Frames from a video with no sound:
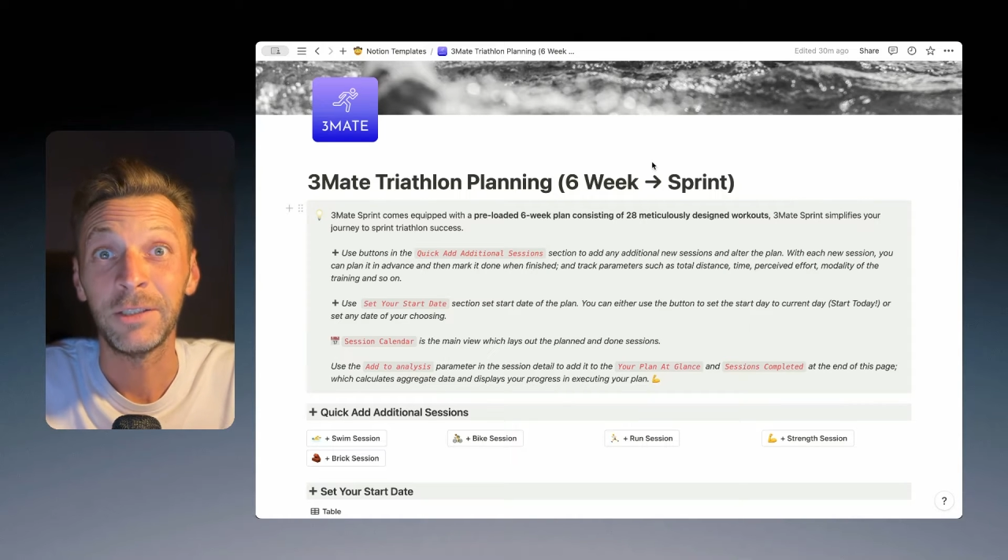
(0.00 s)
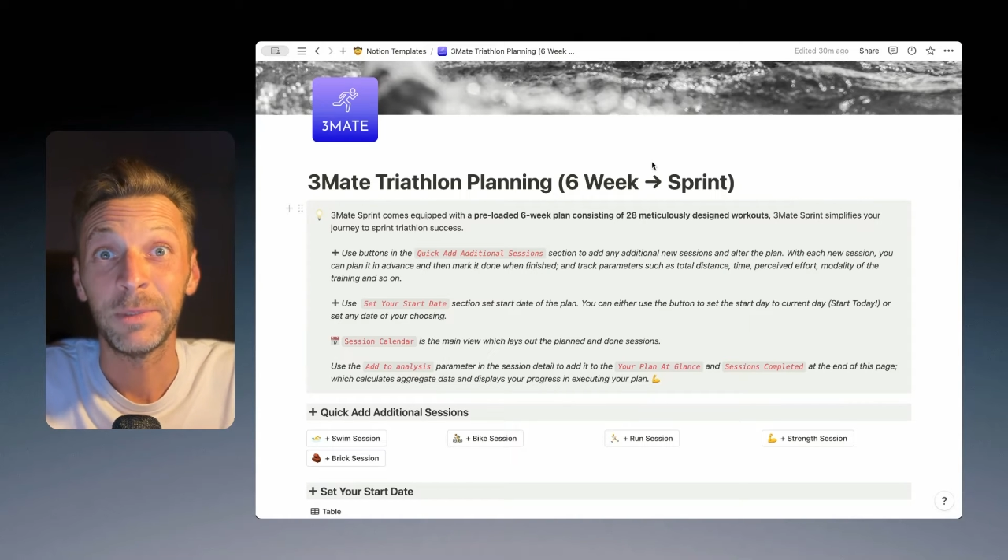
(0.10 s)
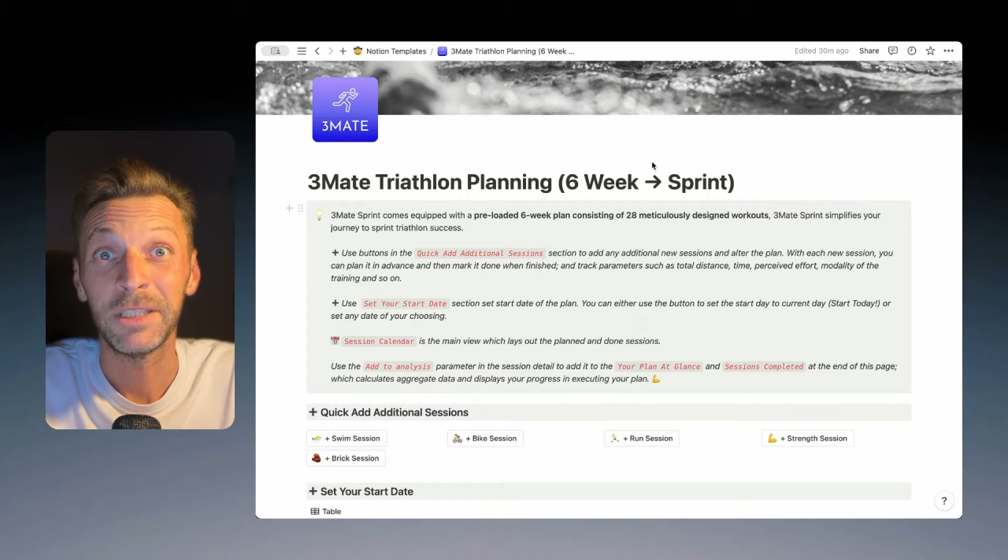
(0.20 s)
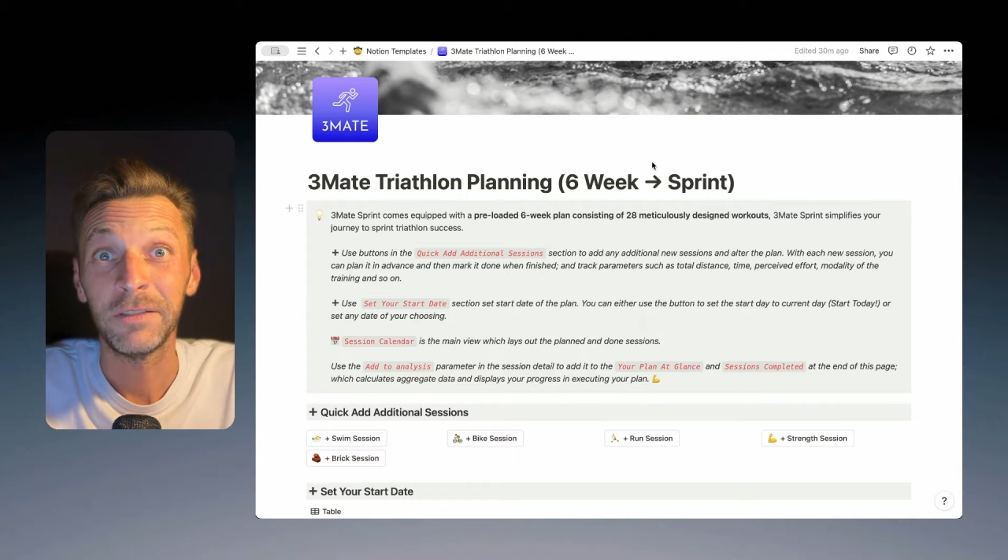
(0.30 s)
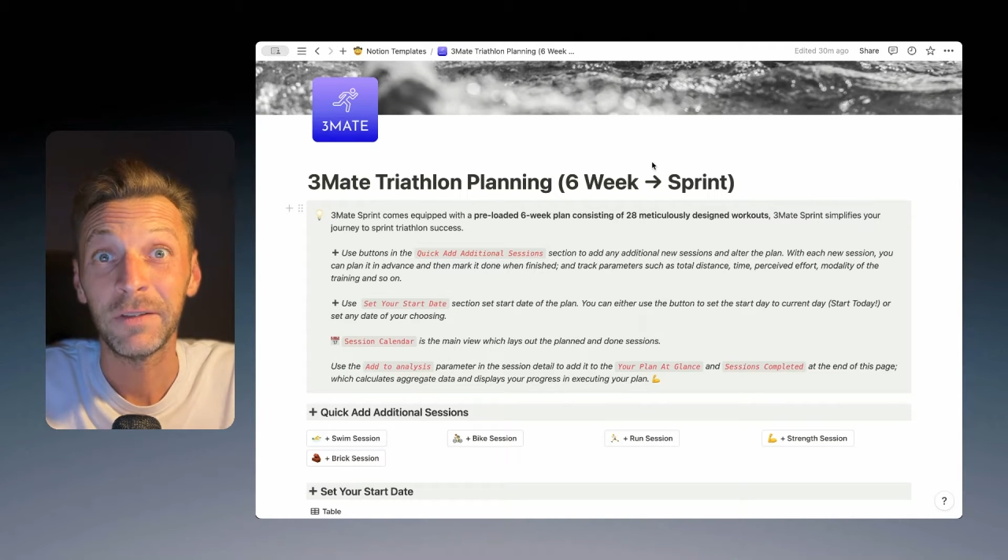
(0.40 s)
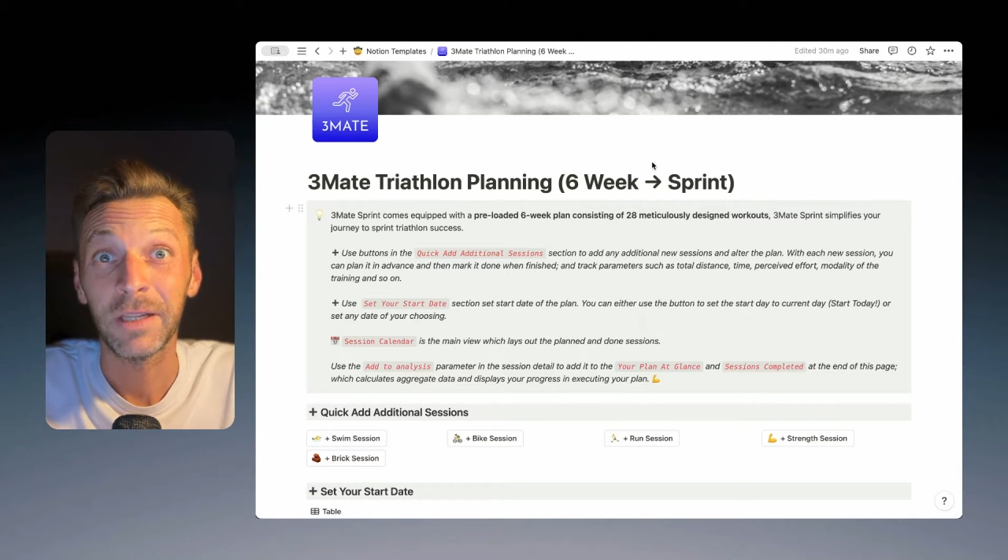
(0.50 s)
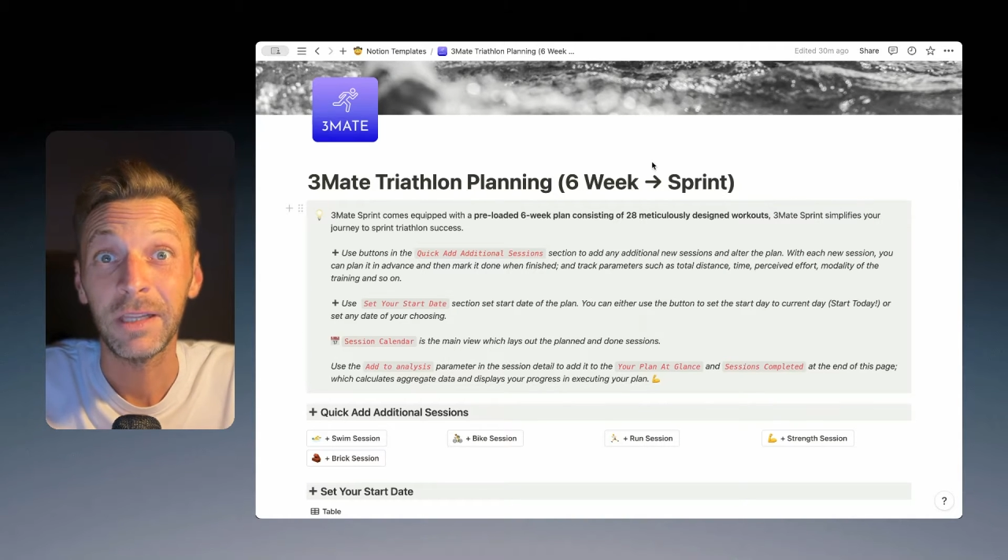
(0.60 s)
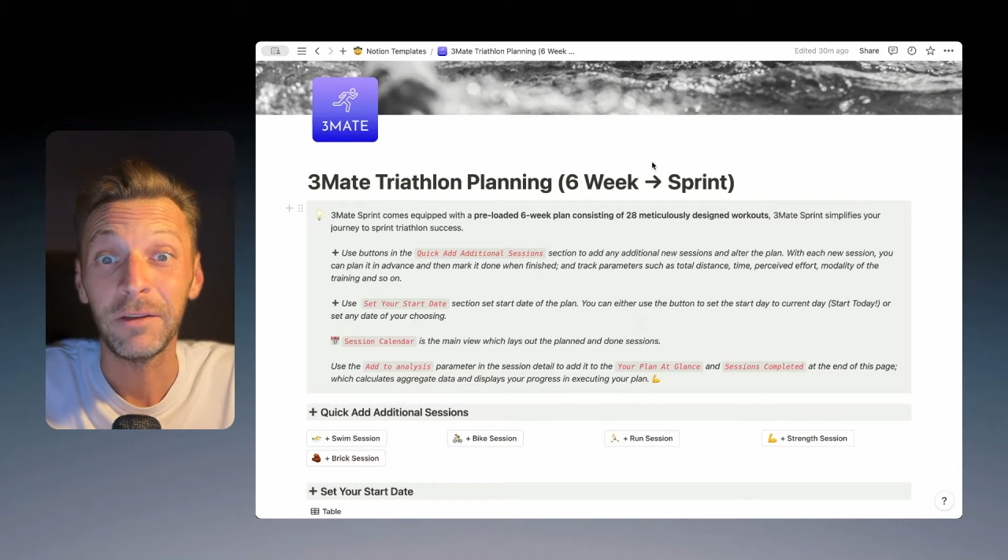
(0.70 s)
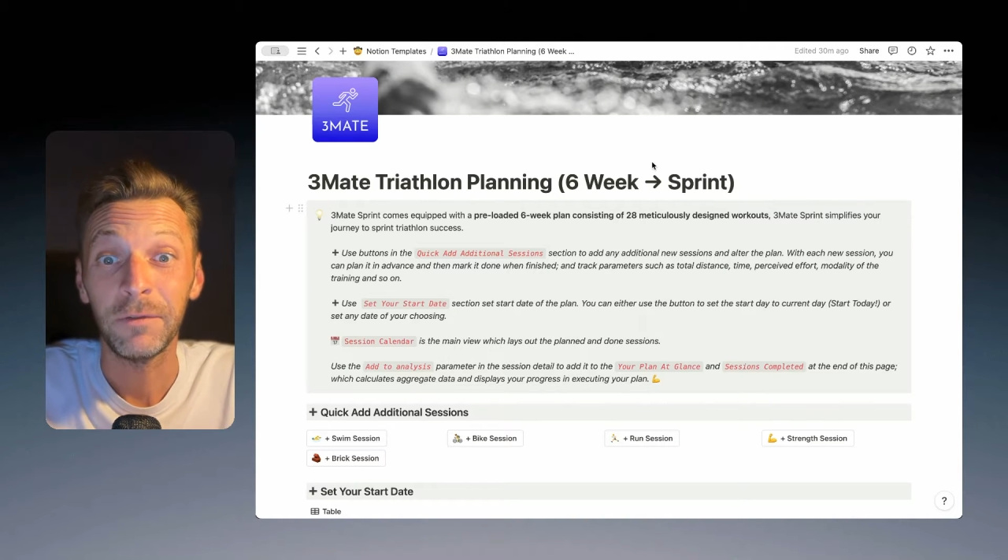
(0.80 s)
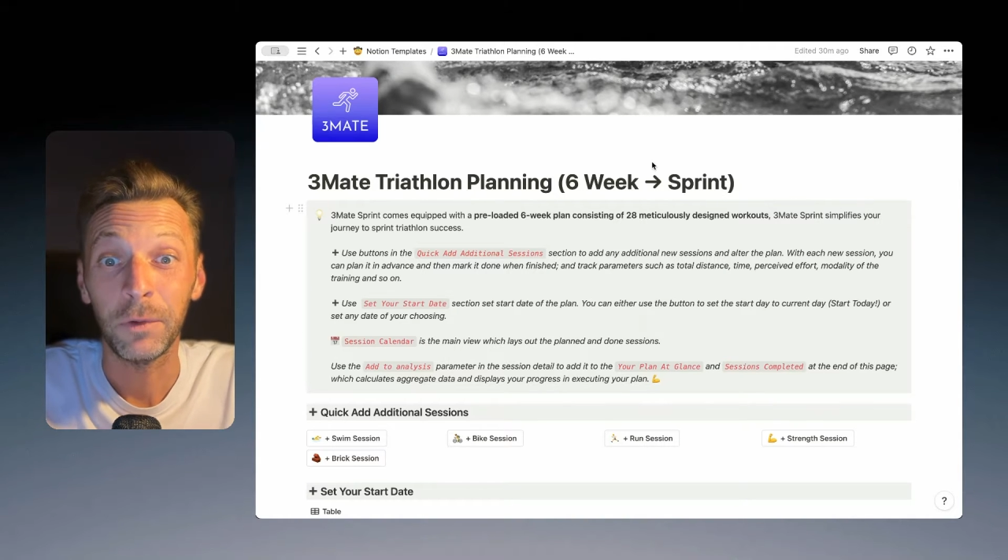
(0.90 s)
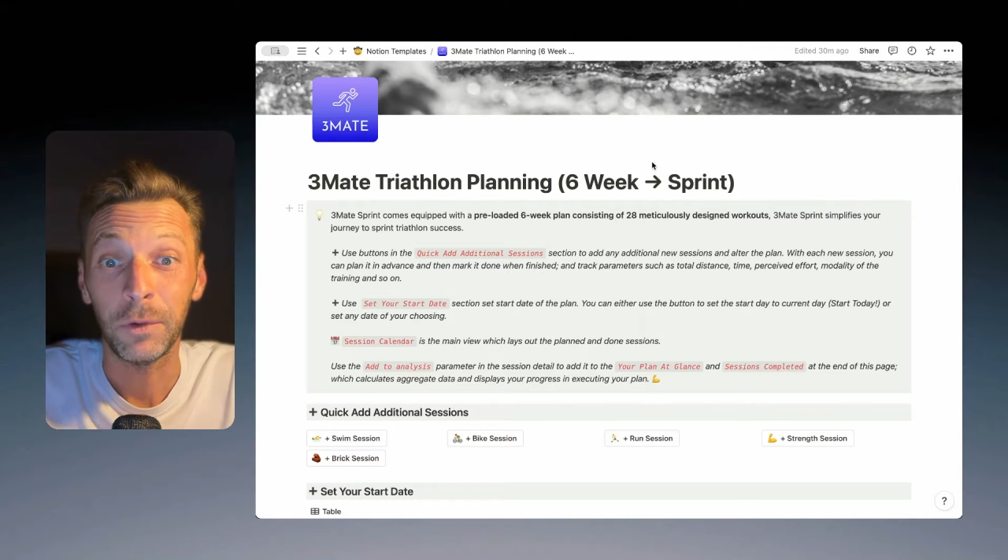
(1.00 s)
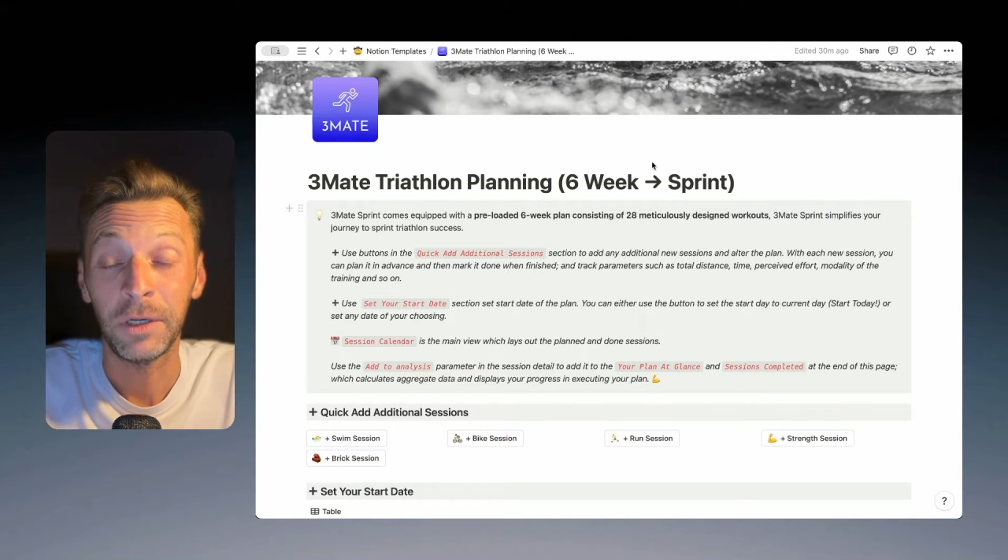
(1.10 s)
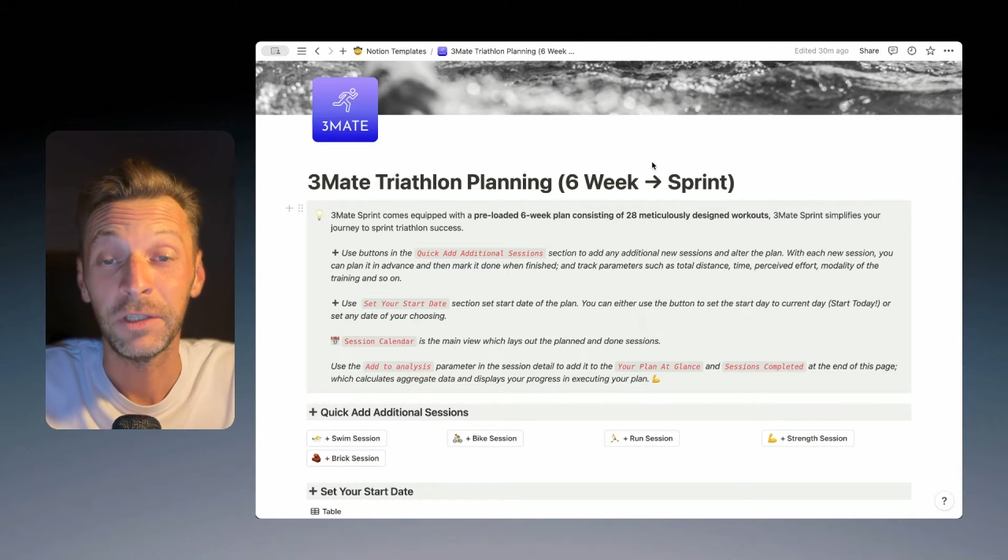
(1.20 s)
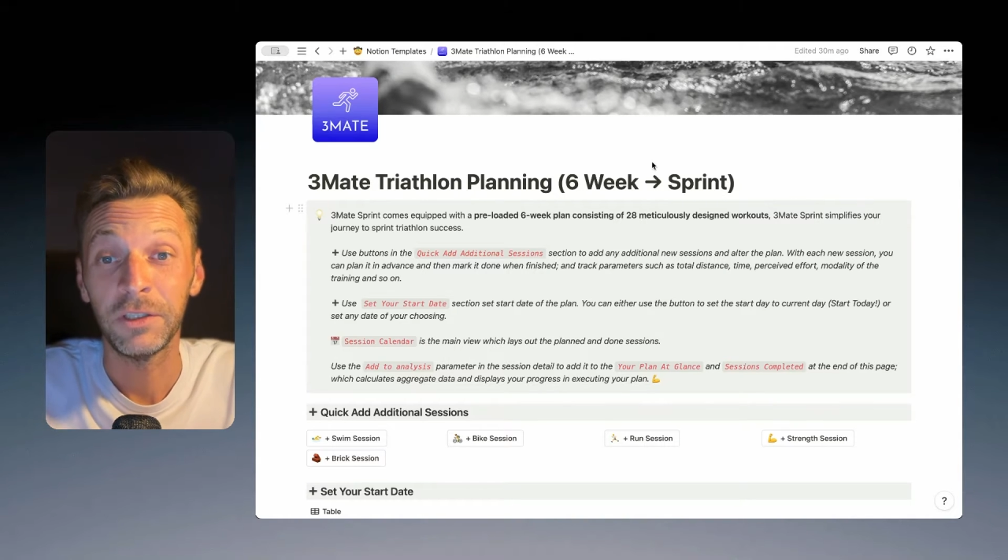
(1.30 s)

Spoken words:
specifically for